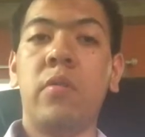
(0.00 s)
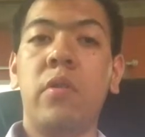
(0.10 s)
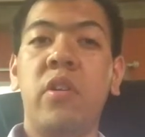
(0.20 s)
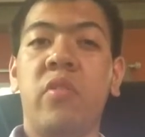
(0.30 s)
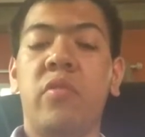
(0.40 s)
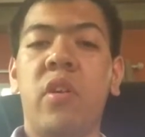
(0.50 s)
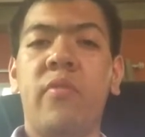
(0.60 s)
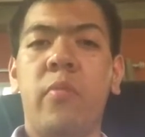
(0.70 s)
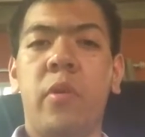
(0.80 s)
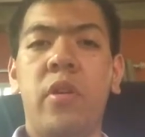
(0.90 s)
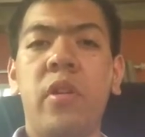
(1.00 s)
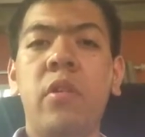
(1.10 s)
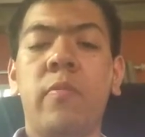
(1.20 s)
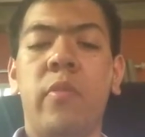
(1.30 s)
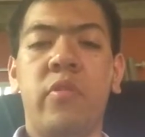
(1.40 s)
Greetings
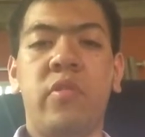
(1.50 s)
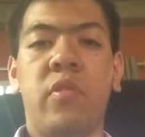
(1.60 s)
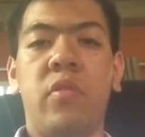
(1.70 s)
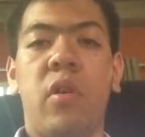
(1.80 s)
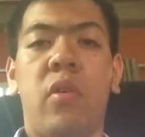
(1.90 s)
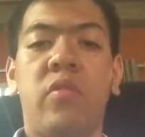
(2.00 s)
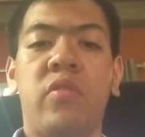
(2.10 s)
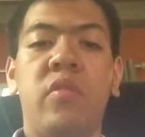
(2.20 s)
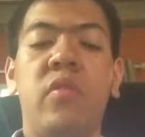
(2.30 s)
everybody, boys and girls.